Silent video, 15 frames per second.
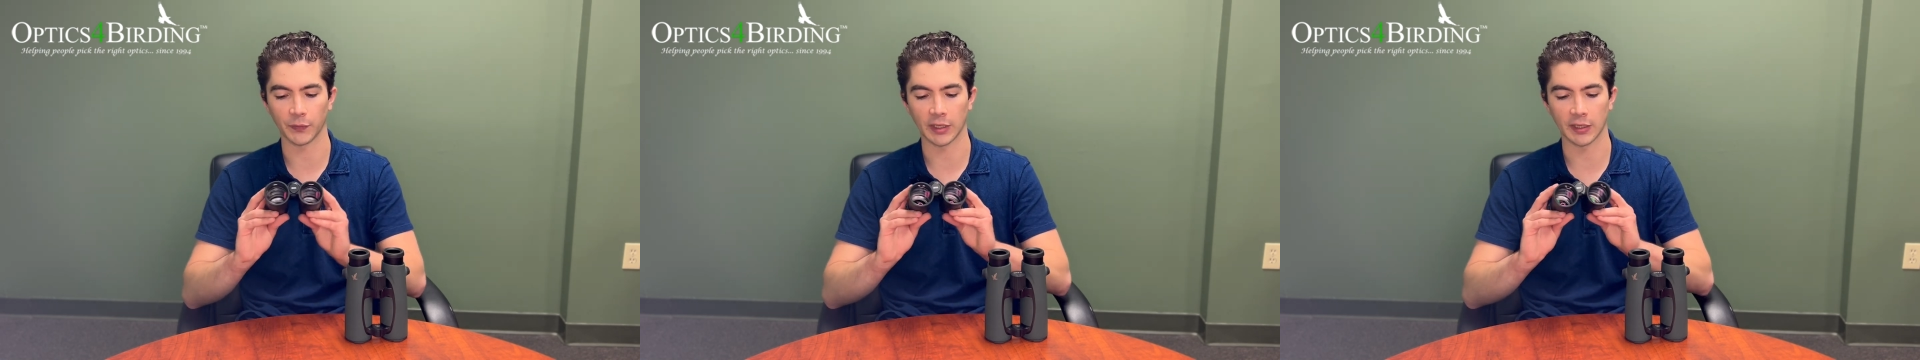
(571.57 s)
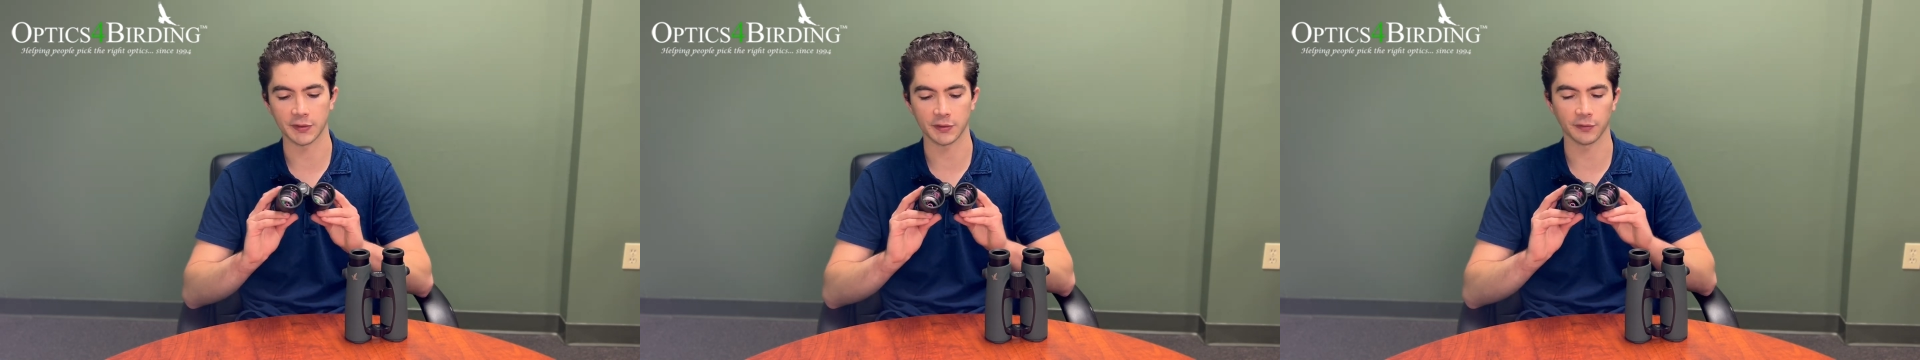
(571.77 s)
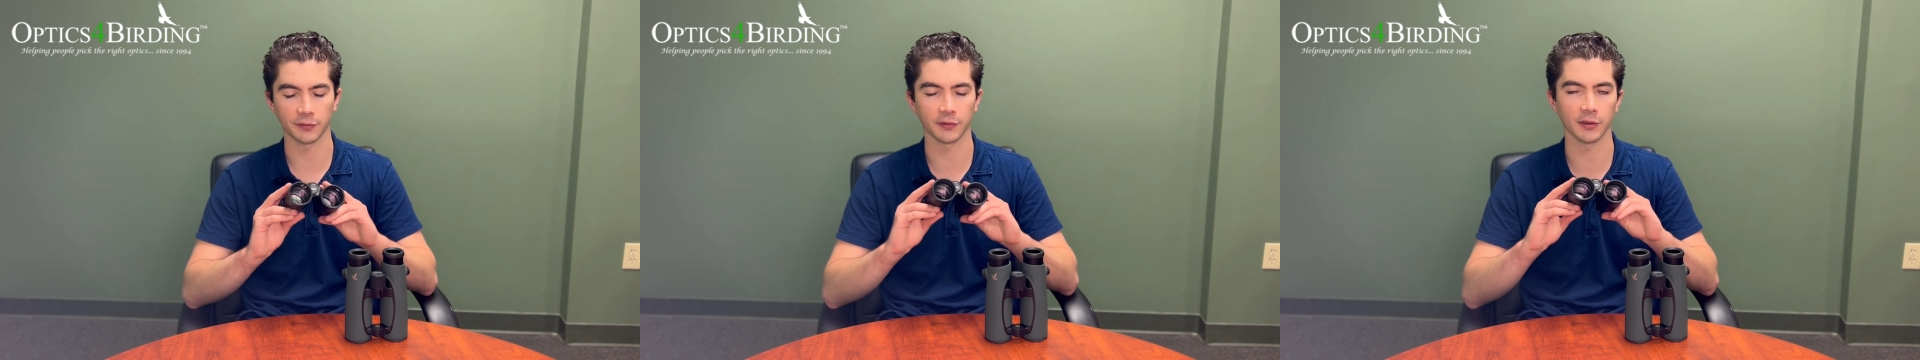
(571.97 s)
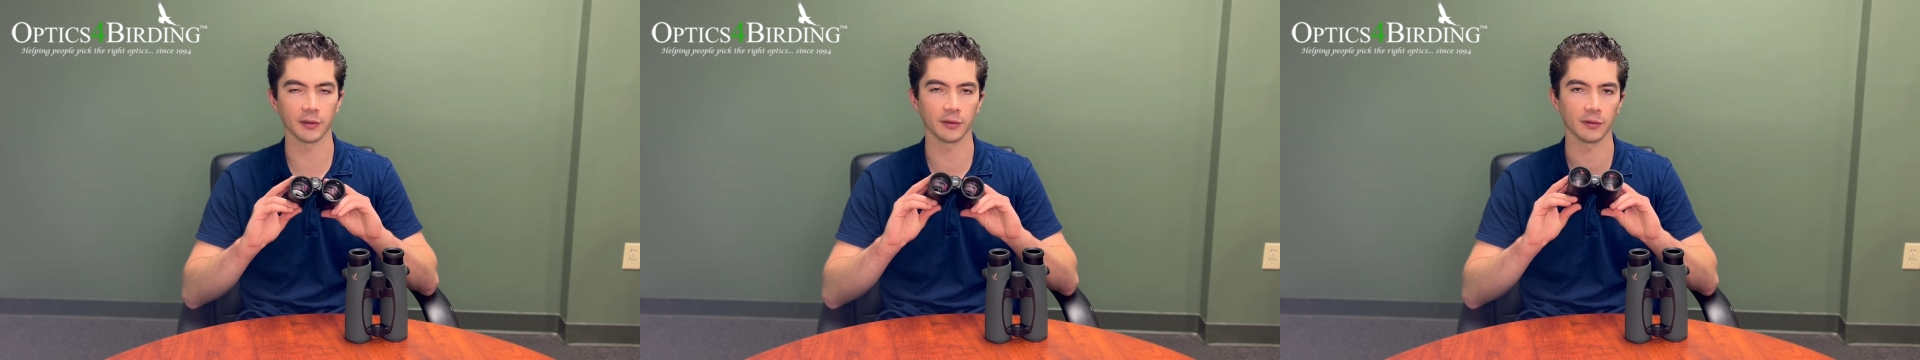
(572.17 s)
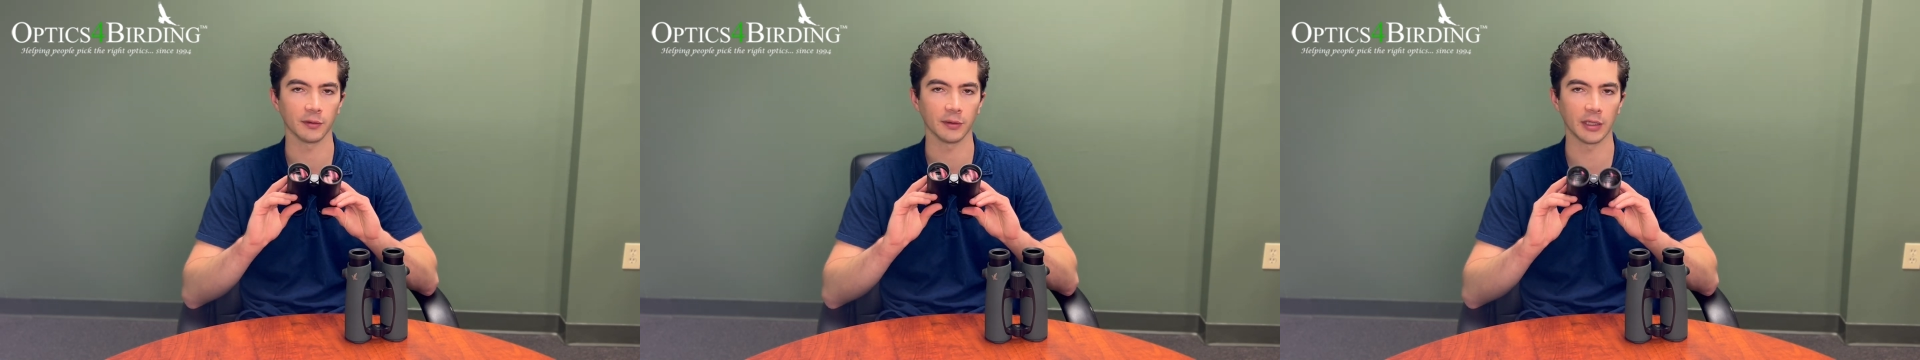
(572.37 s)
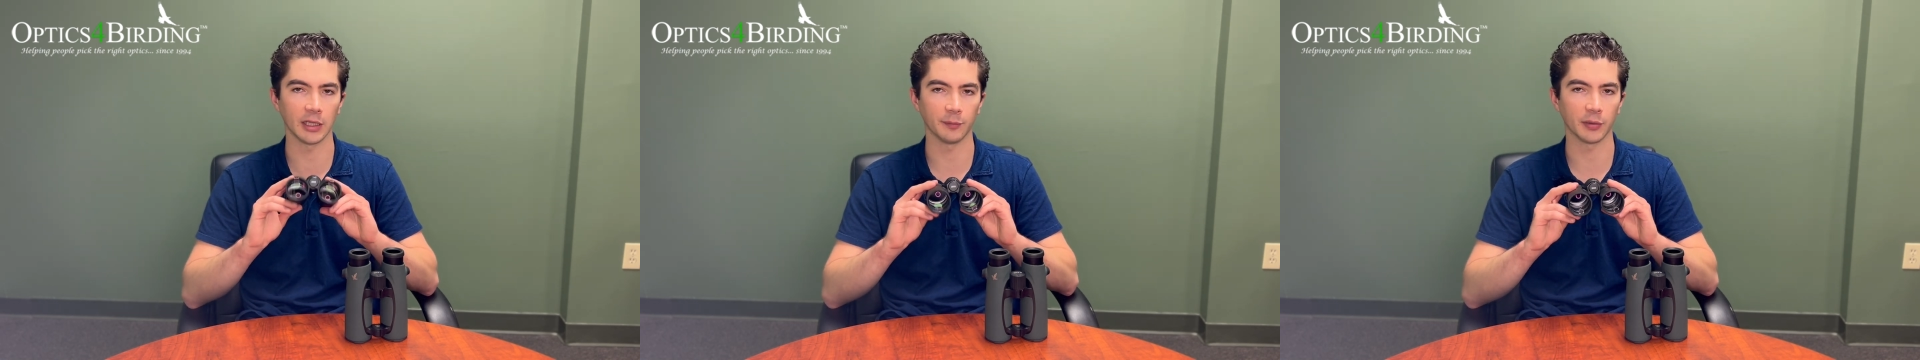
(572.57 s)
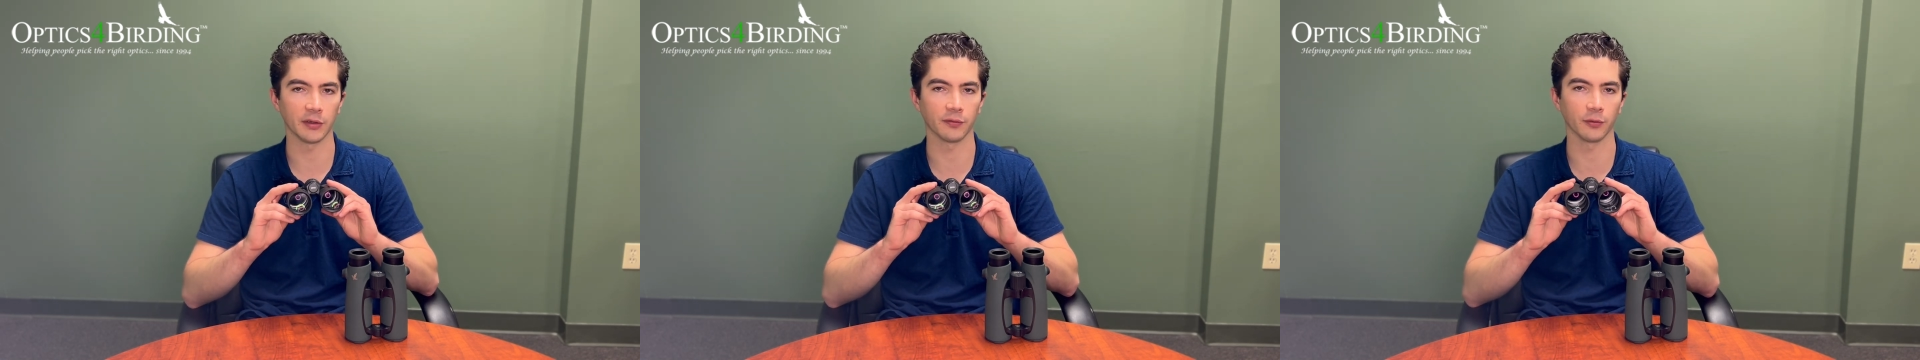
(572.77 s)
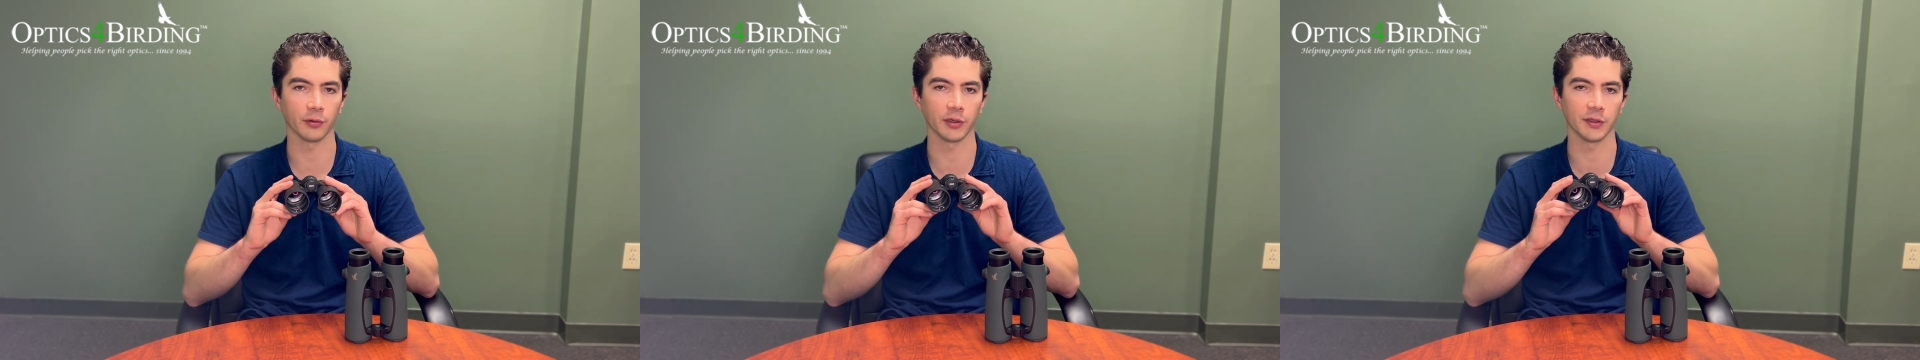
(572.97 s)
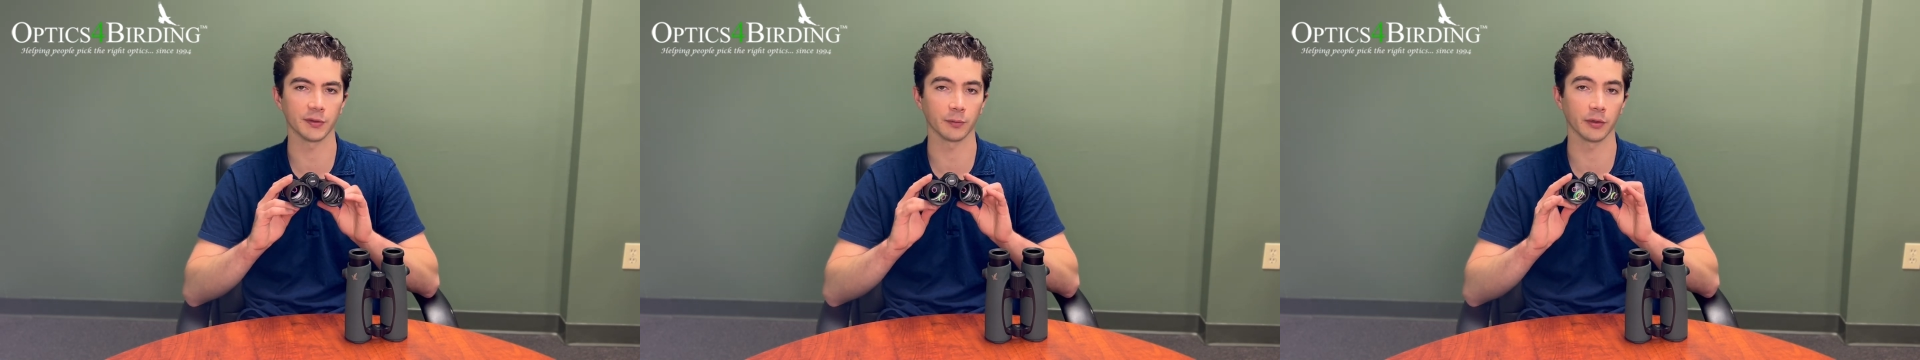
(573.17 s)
SFL 8 by 40 is